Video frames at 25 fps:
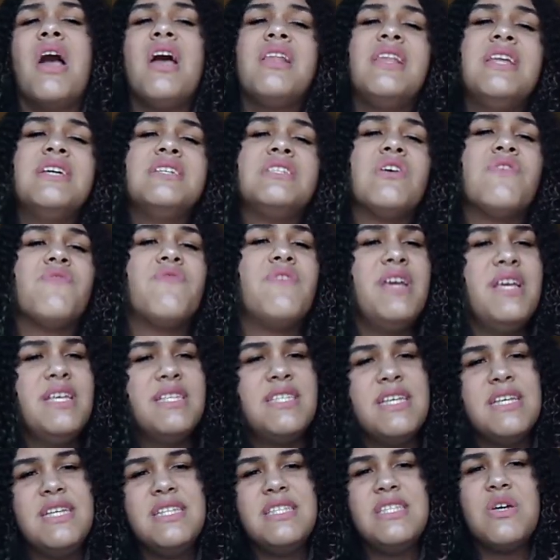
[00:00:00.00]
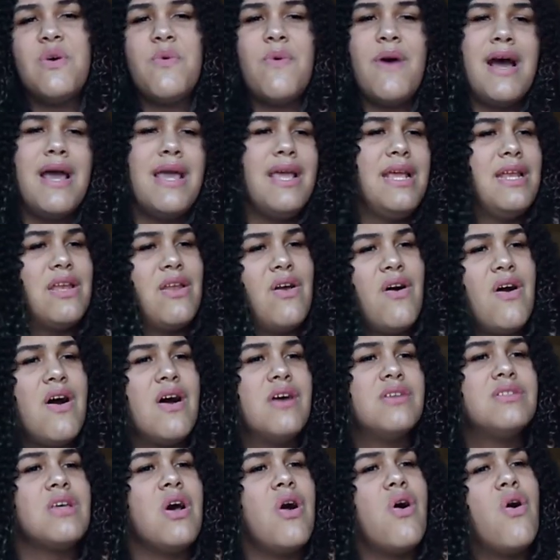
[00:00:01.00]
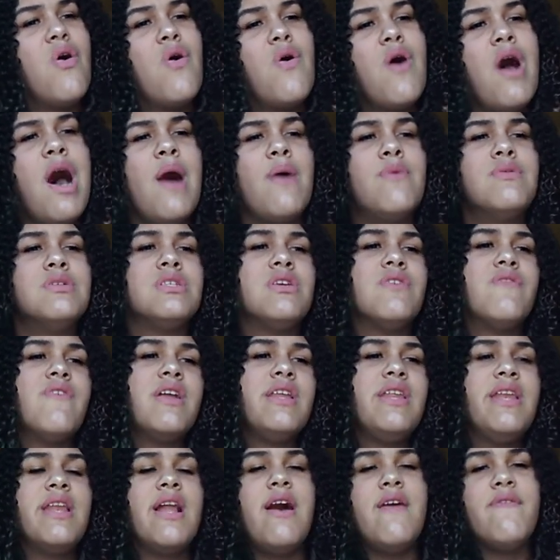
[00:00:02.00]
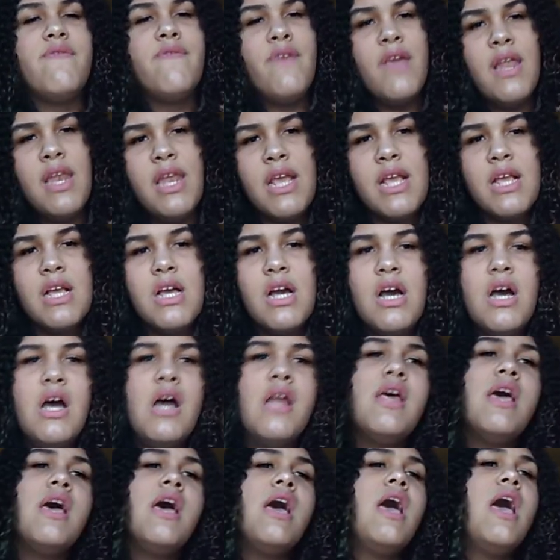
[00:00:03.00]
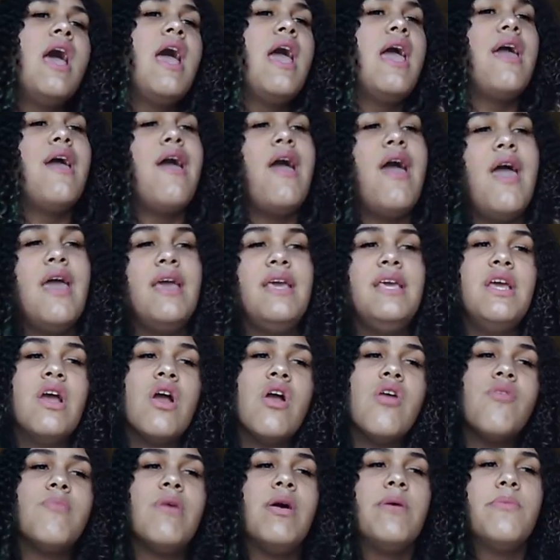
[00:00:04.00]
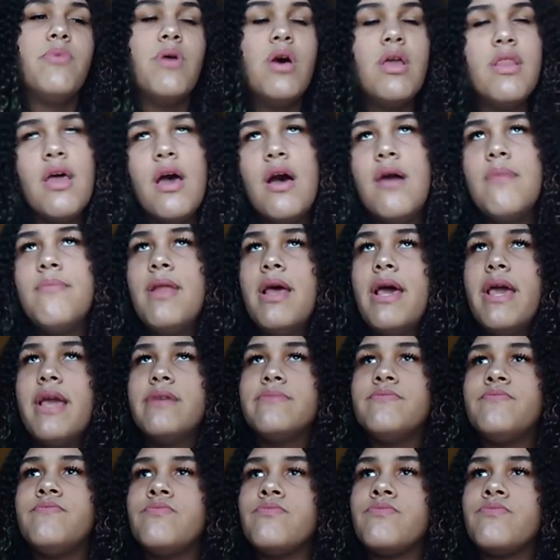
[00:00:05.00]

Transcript: there's a reason to why he lost. Oh, I was already not feeling good and he hurt my brother. I'm like,